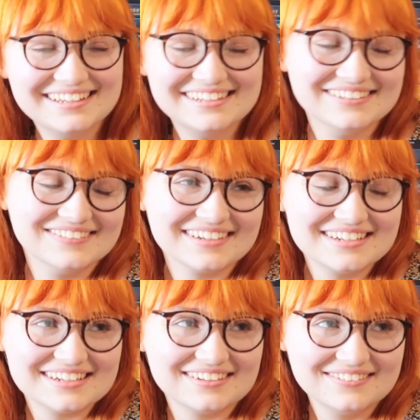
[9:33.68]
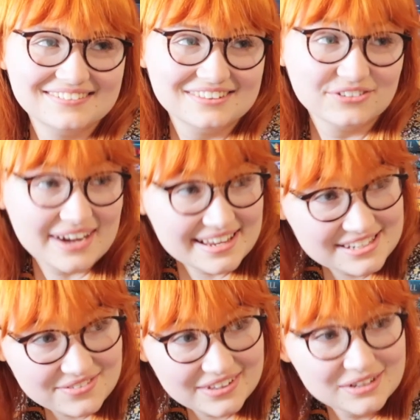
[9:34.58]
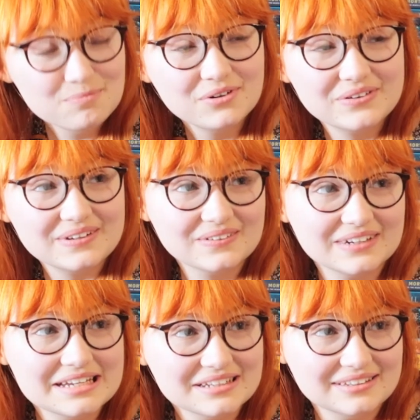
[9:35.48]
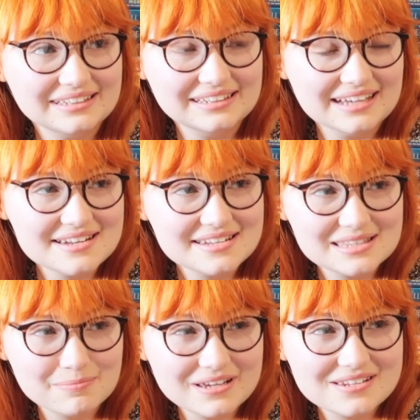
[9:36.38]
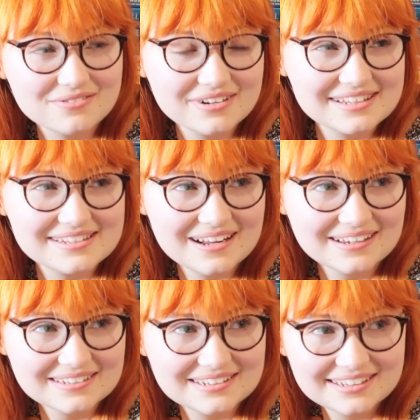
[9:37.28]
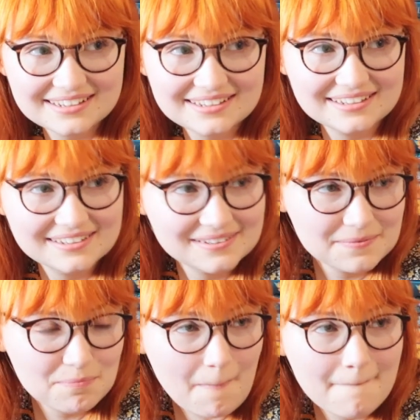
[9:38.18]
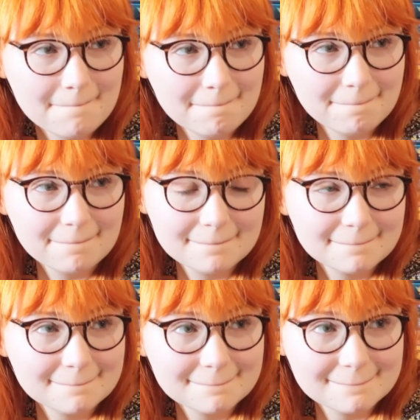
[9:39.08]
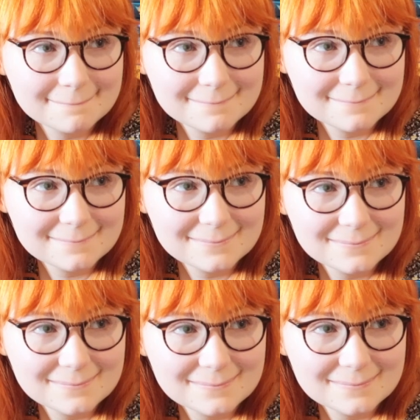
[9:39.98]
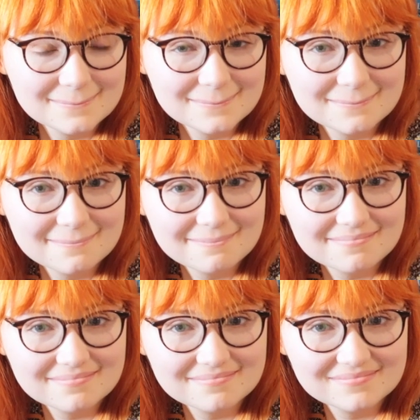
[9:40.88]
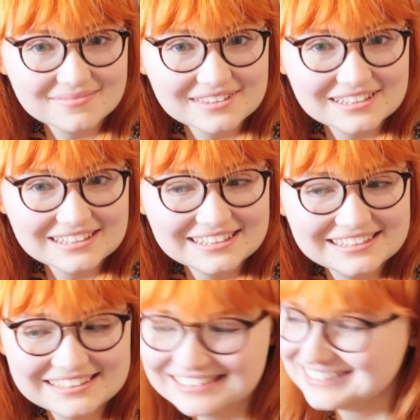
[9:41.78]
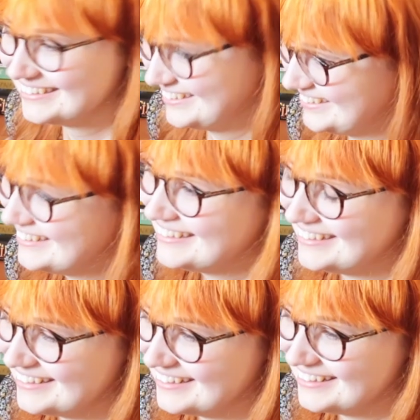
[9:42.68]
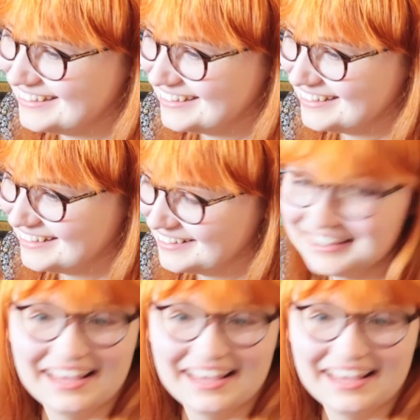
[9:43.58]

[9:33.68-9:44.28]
Do you want to do the rest of them, or do you want to do the anticipated reads next? I think we should do the rest of them to clear up the floor space on the way to the anticipated